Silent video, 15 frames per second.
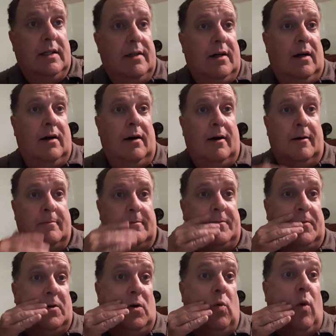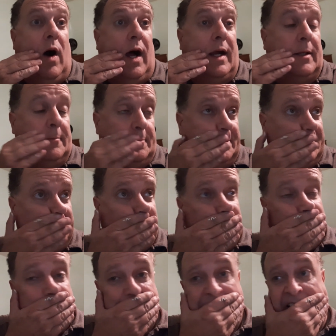um, for a while
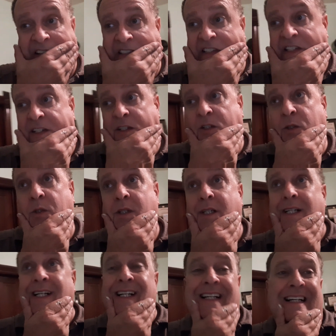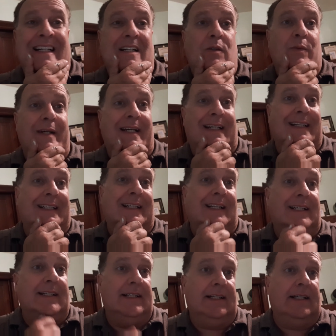until we can
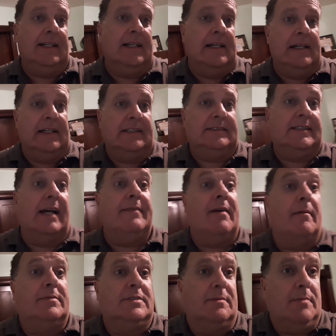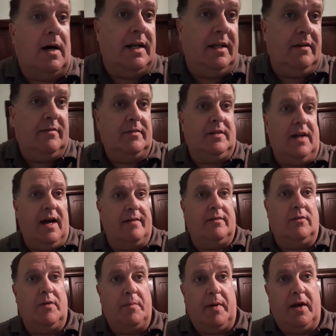save up some money to have a
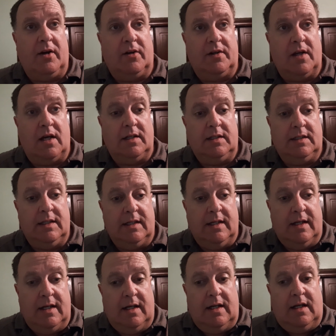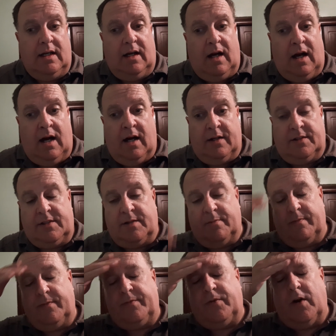repair done on
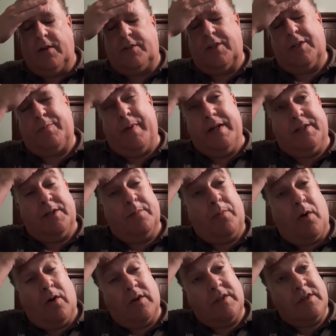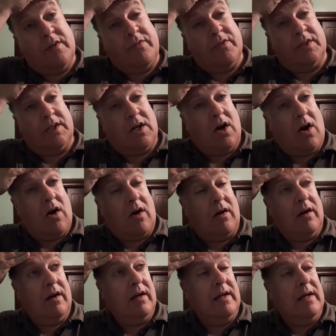some front suspension parts for the car